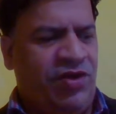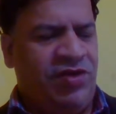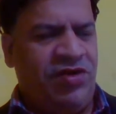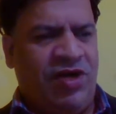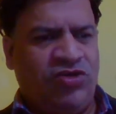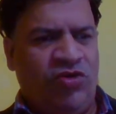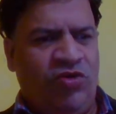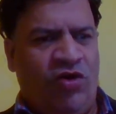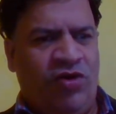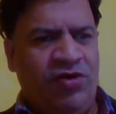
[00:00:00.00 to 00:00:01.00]
international
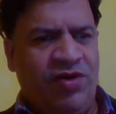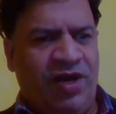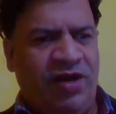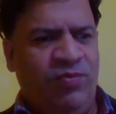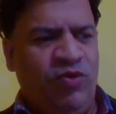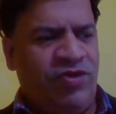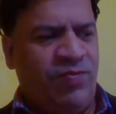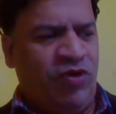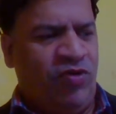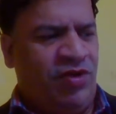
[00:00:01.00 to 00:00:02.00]
law and
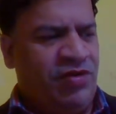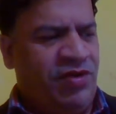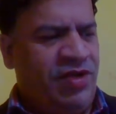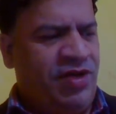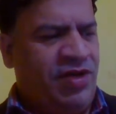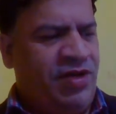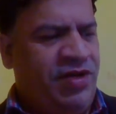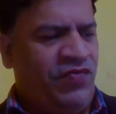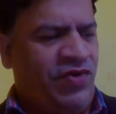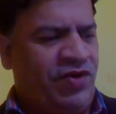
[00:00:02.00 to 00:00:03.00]
municipal law, they
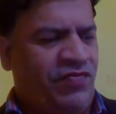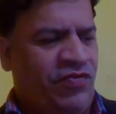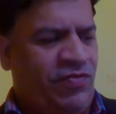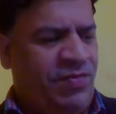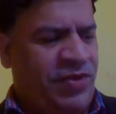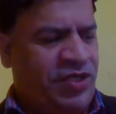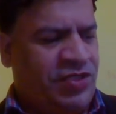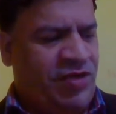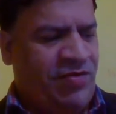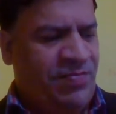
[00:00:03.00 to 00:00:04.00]
differ from each
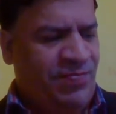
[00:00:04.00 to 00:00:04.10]
other.